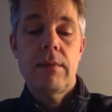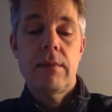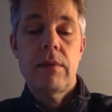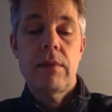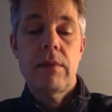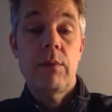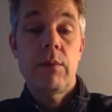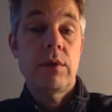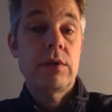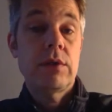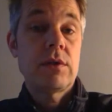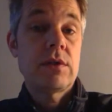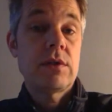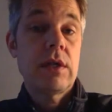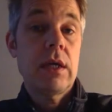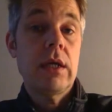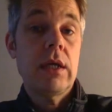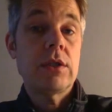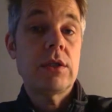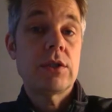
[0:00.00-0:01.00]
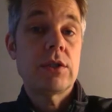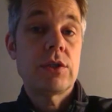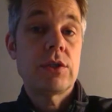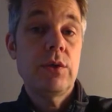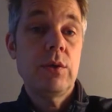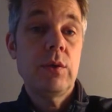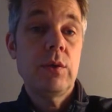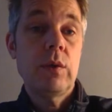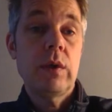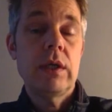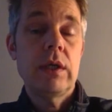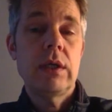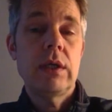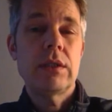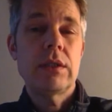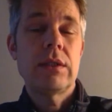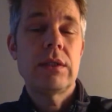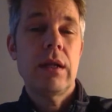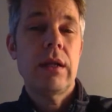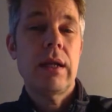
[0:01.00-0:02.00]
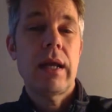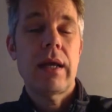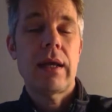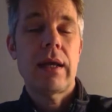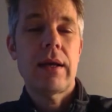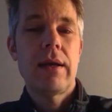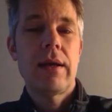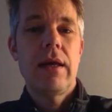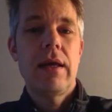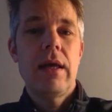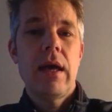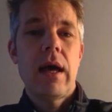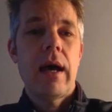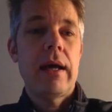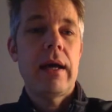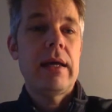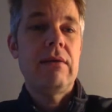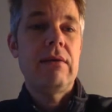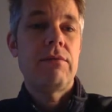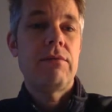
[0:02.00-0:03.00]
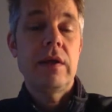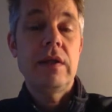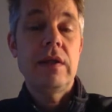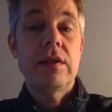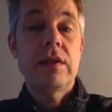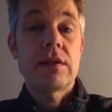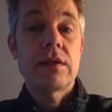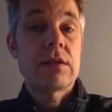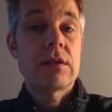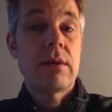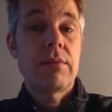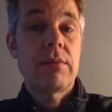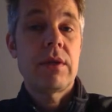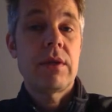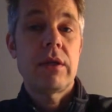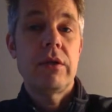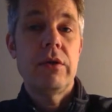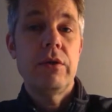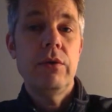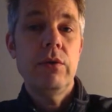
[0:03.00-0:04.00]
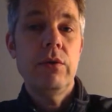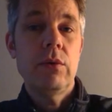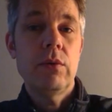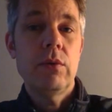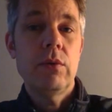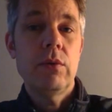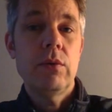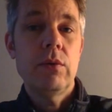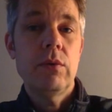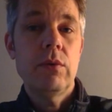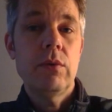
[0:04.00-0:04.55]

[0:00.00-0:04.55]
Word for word: what you say, it's true. It is not like I invented something new.